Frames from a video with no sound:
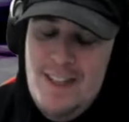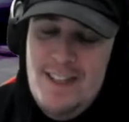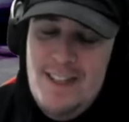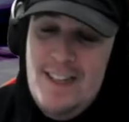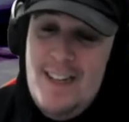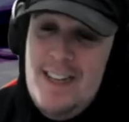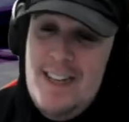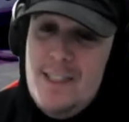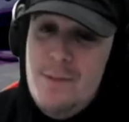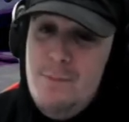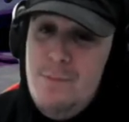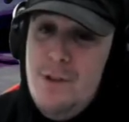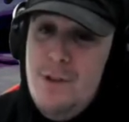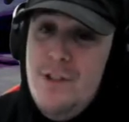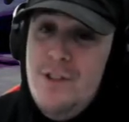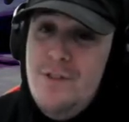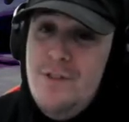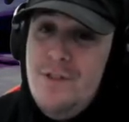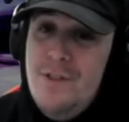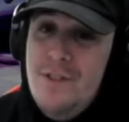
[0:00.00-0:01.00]
it's
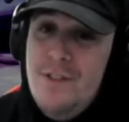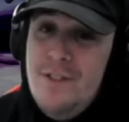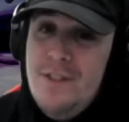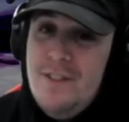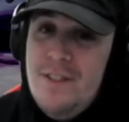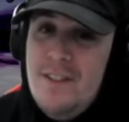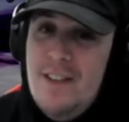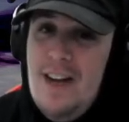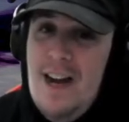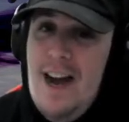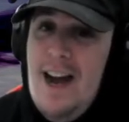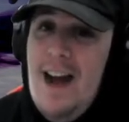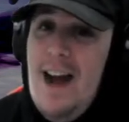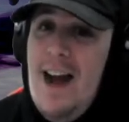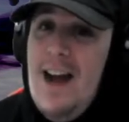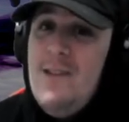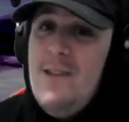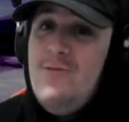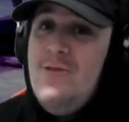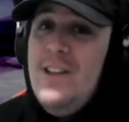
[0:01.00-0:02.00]
beautiful.
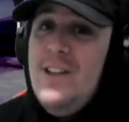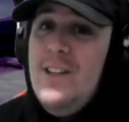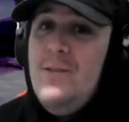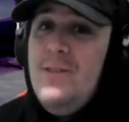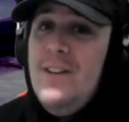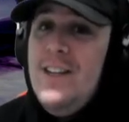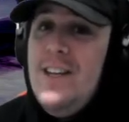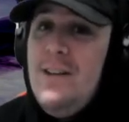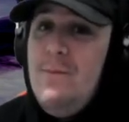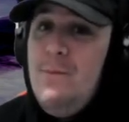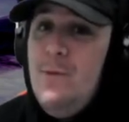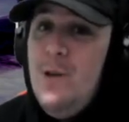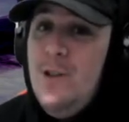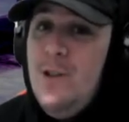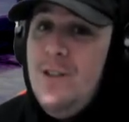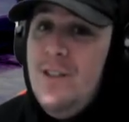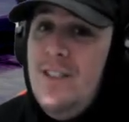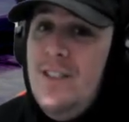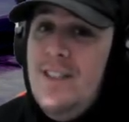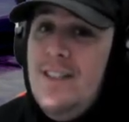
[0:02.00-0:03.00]
I really want to hear
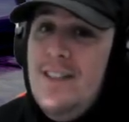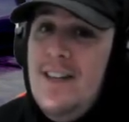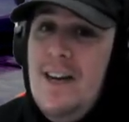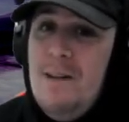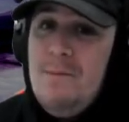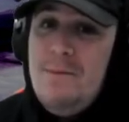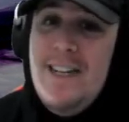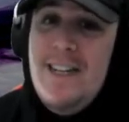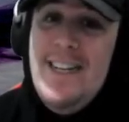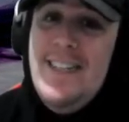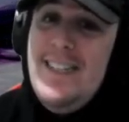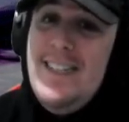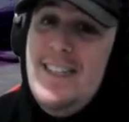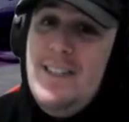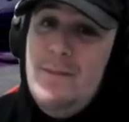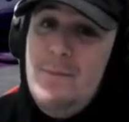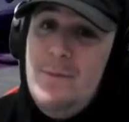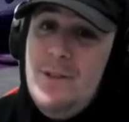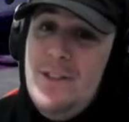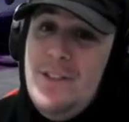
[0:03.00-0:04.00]
more. I'm keen to hear
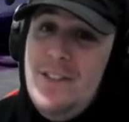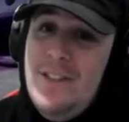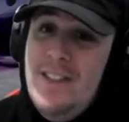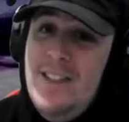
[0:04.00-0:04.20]
more.